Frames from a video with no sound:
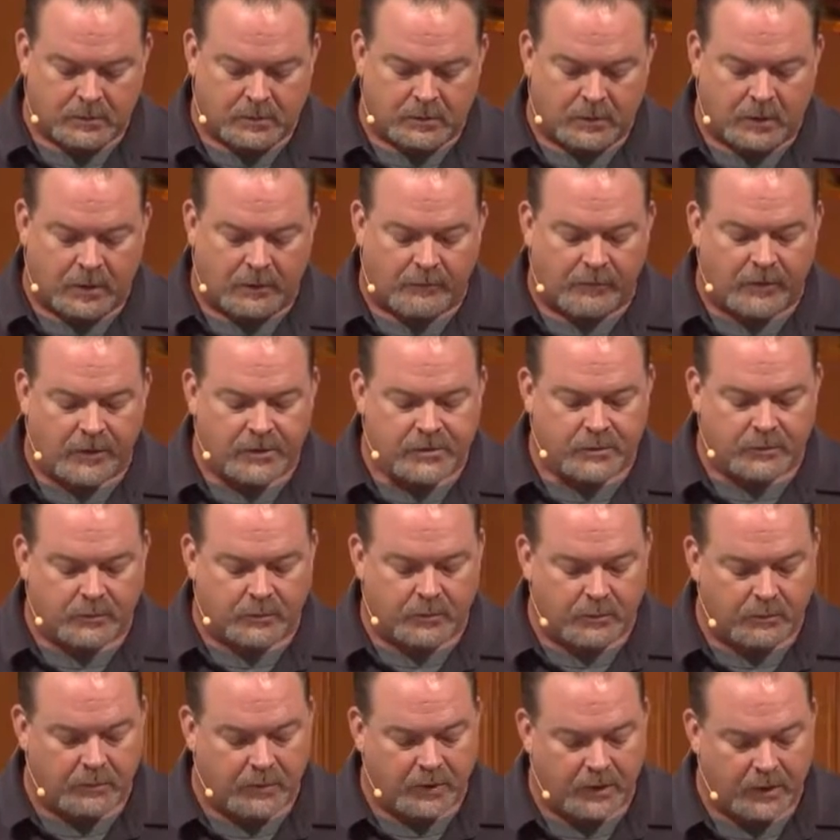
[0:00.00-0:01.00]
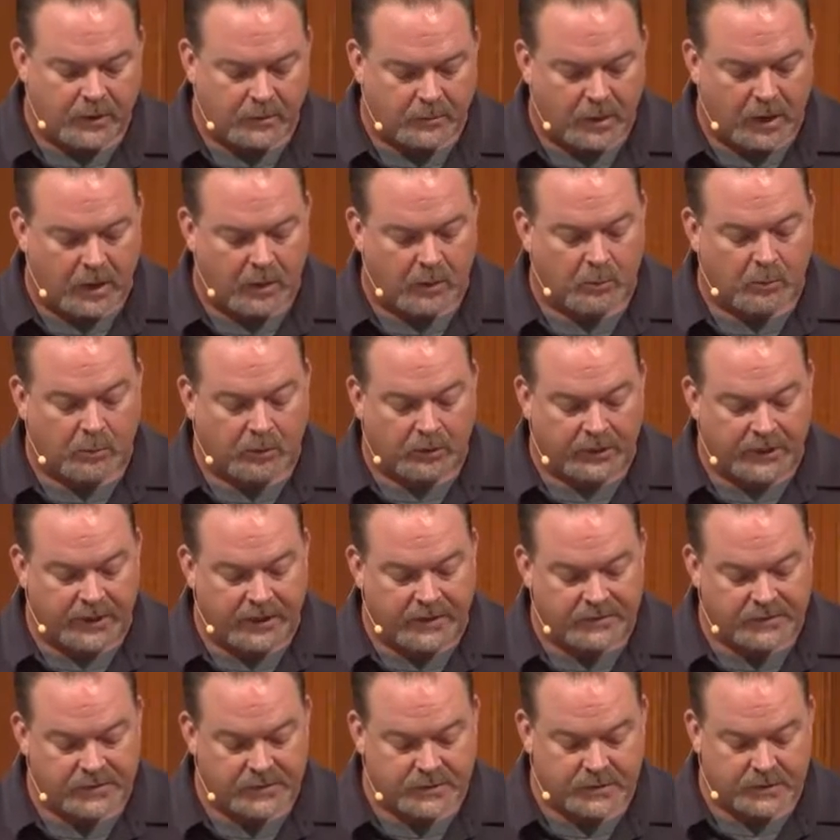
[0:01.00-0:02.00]
I've wrestled with many of my own
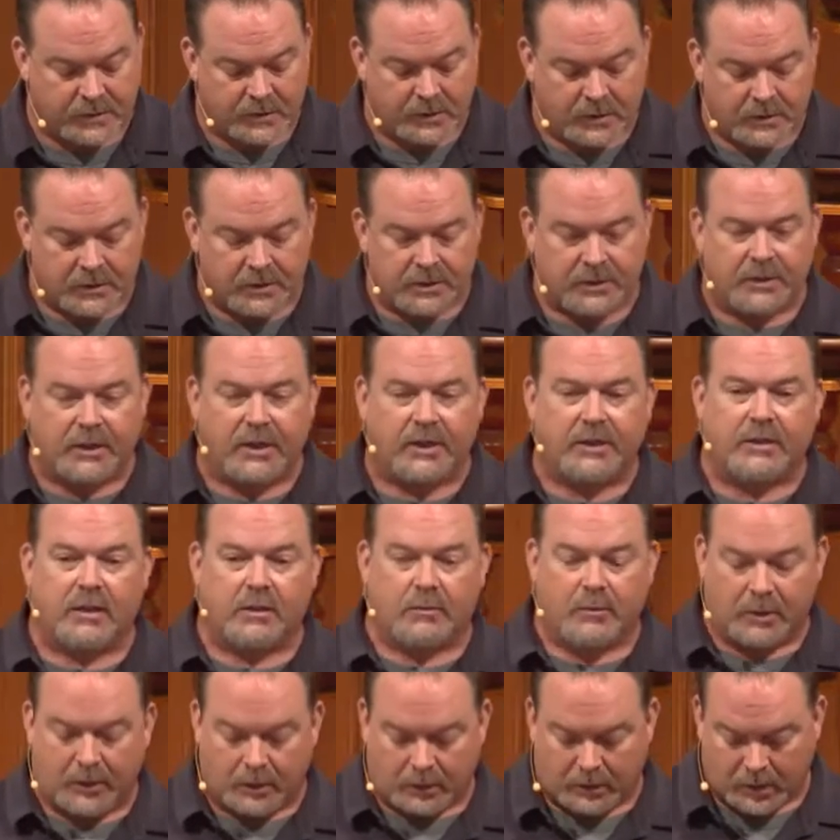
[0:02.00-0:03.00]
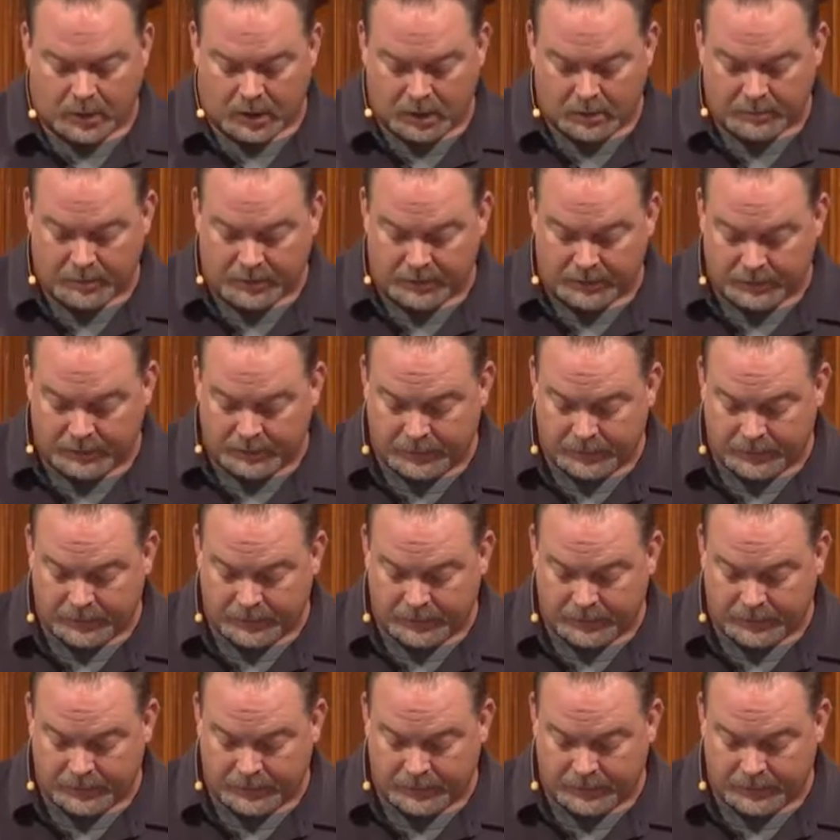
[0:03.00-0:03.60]
beliefs to get them in alignment.